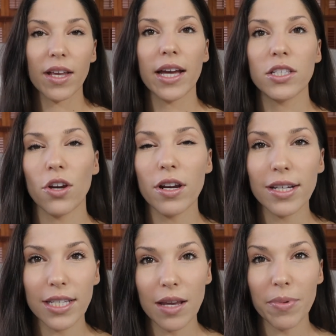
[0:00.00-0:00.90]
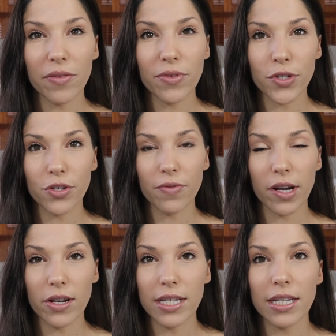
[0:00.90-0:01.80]
I started to take my future
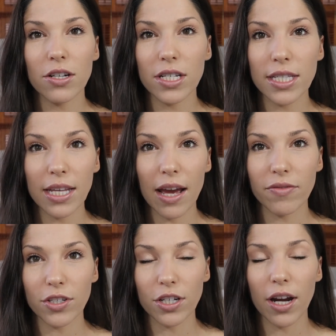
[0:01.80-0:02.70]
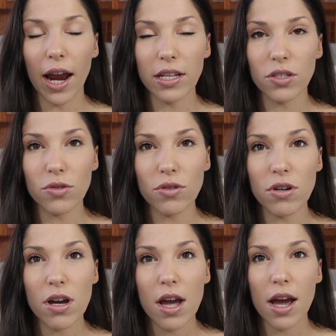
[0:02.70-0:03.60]
very seriously after high school.